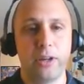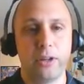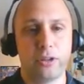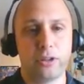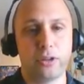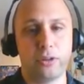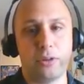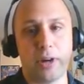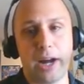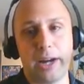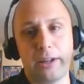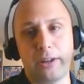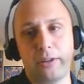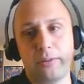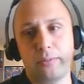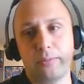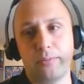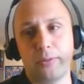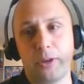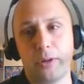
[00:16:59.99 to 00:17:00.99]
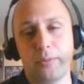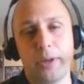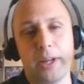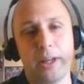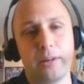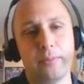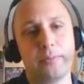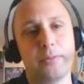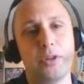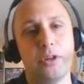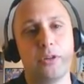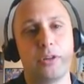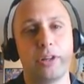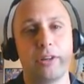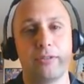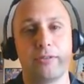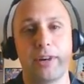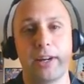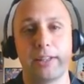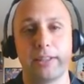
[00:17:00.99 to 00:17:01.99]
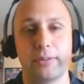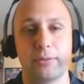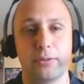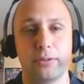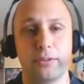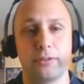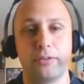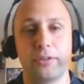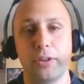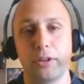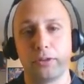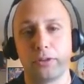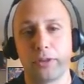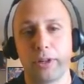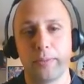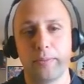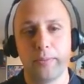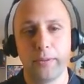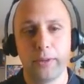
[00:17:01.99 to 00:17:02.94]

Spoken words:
So how do you meet them? You can invite them to a field trip.